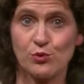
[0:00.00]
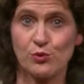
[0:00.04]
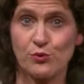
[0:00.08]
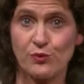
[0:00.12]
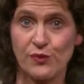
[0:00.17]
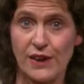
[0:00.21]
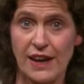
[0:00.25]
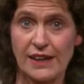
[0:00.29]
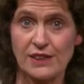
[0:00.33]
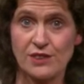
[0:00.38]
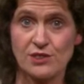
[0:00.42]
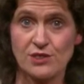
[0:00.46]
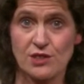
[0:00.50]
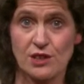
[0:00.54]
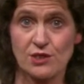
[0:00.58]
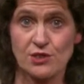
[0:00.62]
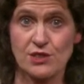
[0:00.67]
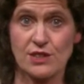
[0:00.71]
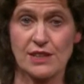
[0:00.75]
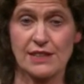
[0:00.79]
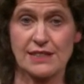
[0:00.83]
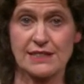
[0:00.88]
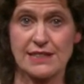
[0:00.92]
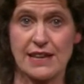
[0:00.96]
to find
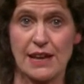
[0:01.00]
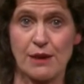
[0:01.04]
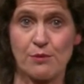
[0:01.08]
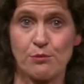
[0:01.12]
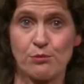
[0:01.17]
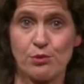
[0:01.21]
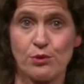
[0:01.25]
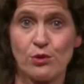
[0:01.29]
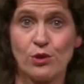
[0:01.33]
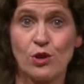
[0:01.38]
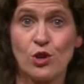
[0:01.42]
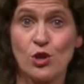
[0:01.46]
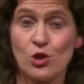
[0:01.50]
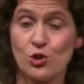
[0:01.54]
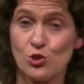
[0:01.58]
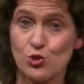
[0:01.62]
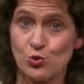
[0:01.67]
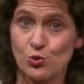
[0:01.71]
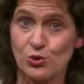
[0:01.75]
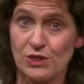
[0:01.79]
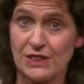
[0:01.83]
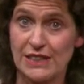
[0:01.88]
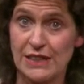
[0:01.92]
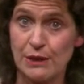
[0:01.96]
such an example
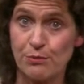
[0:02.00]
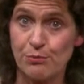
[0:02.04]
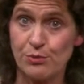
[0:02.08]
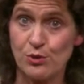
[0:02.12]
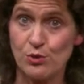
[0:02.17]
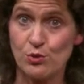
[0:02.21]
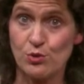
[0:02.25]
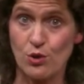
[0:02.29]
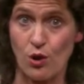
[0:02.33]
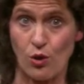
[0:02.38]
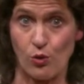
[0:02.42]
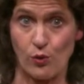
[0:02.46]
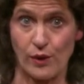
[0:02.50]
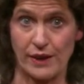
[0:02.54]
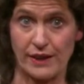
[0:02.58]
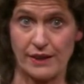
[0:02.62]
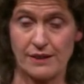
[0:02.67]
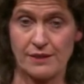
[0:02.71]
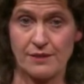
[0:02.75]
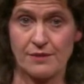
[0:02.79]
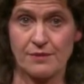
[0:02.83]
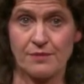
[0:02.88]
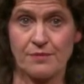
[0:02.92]
should keep you going.